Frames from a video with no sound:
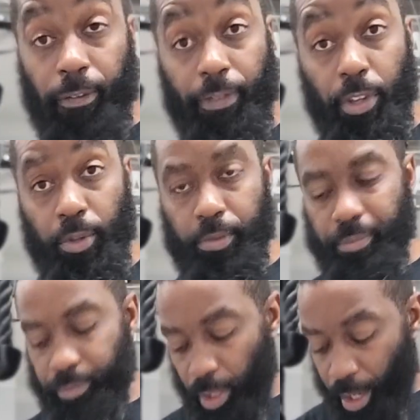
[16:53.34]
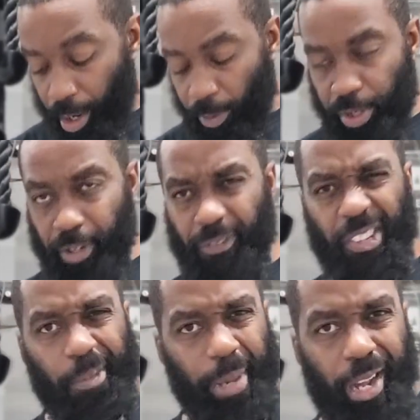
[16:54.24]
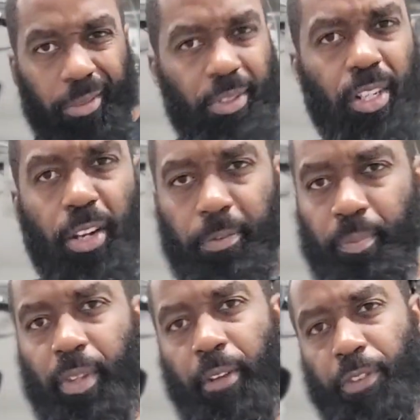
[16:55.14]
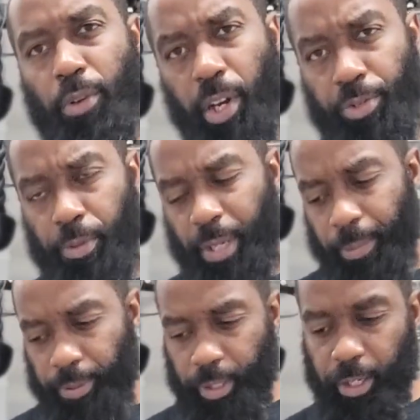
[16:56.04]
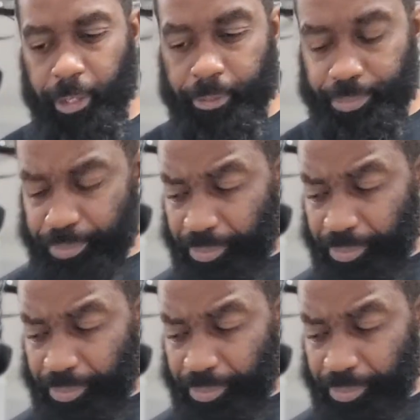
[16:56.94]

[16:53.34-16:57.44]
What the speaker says: few, where you could fit about, a few hundred people in there.